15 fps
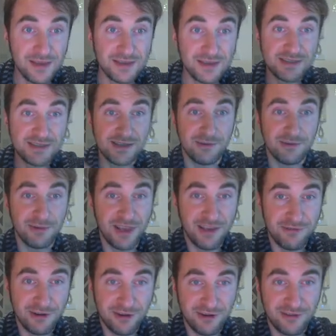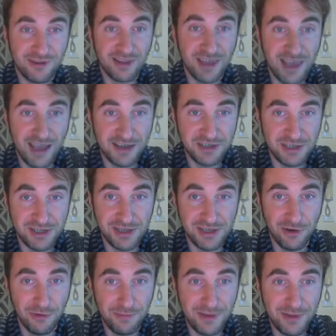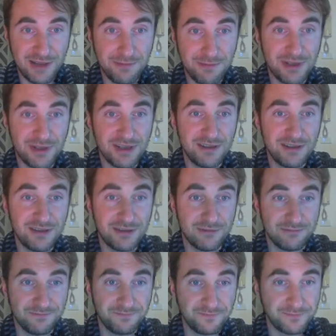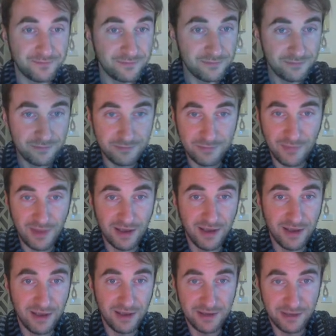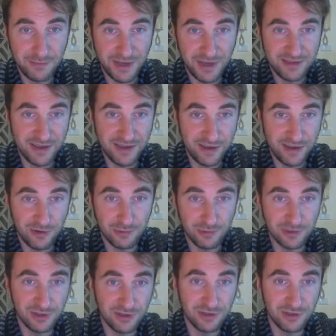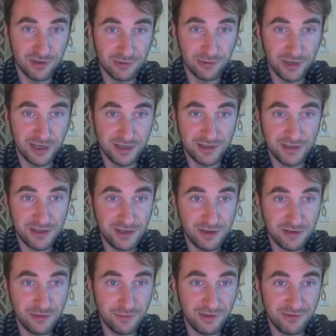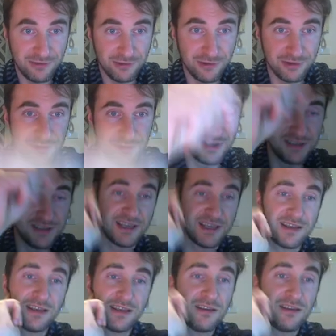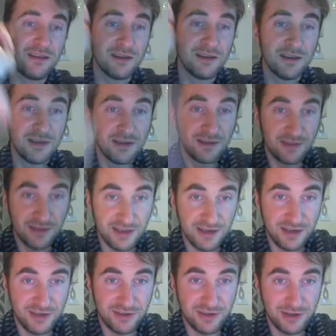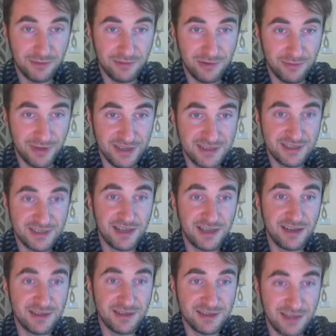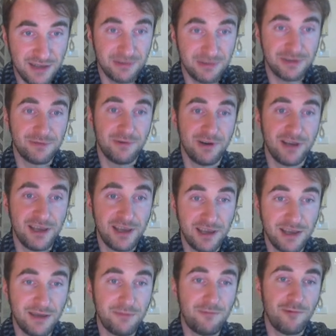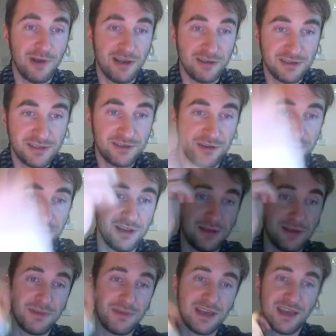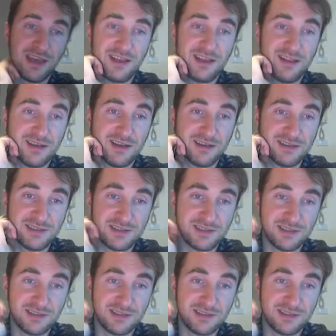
So we have our catchy opening bit, then my title would go right here before my setting, then I jump to my setting, establish where I am while starting Mikayla's